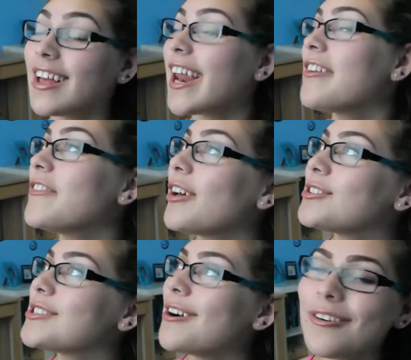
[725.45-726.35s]
And I
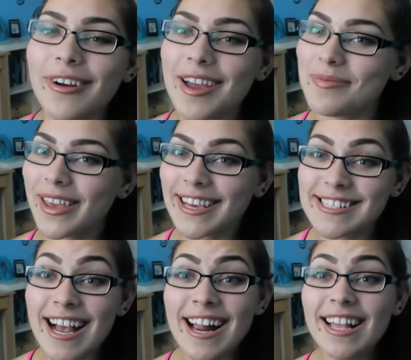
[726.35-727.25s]
felt so great because
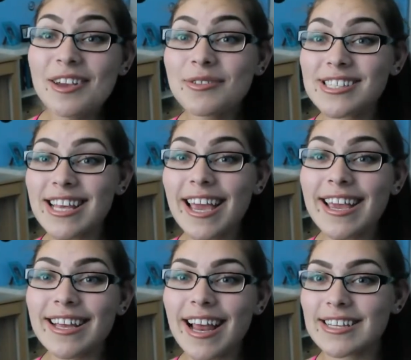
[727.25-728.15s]
he was
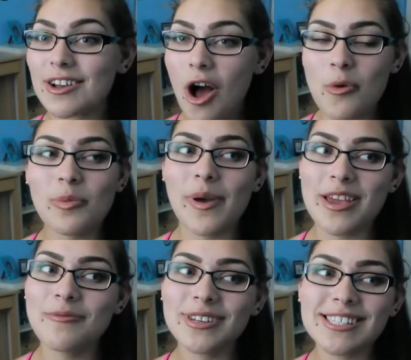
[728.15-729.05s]
saying it as a compliment.
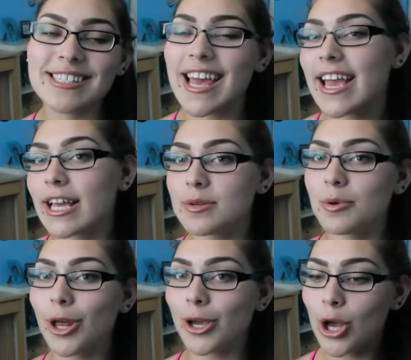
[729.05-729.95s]
He wasn't saying it to
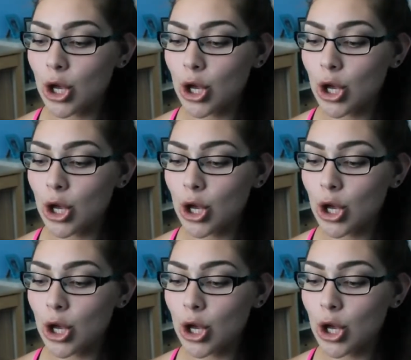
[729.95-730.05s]
be like,